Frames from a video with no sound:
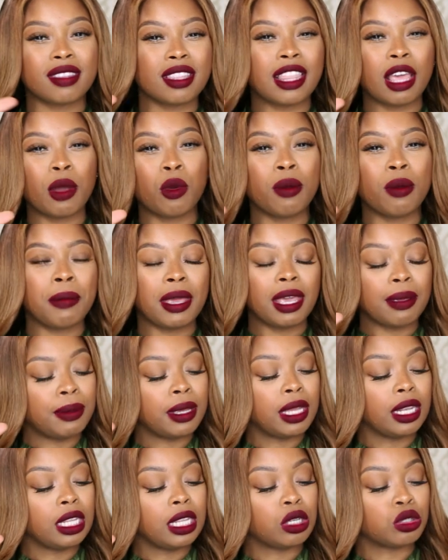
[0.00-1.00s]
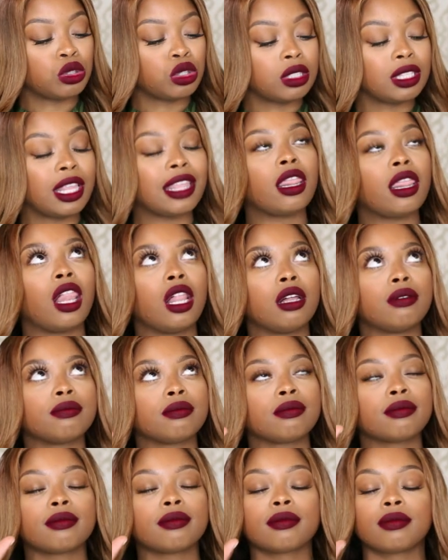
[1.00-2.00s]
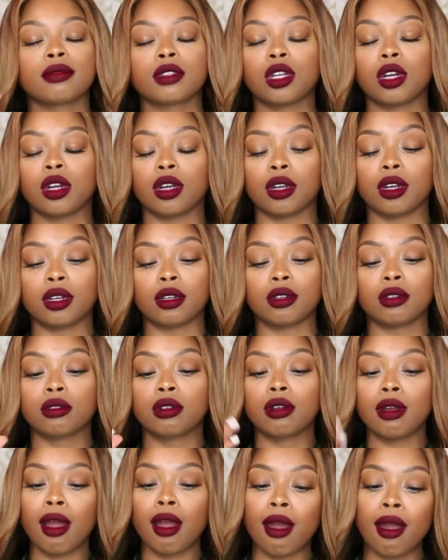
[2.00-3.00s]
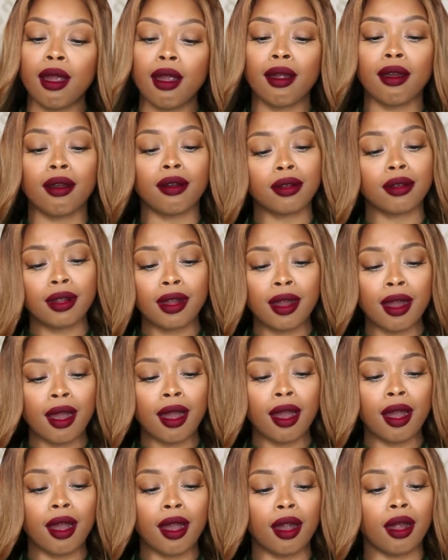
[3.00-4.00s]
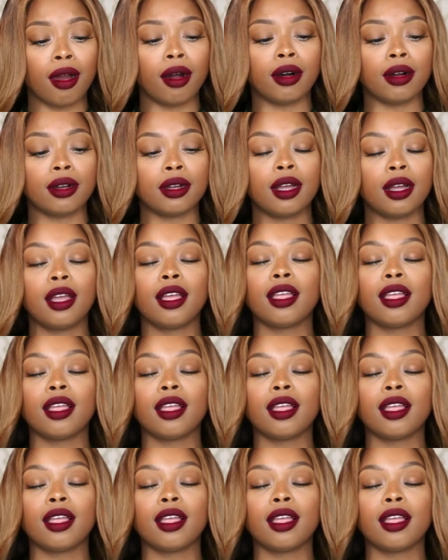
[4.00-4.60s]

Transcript: they would maybe a little, they, look, girl, girl, girl.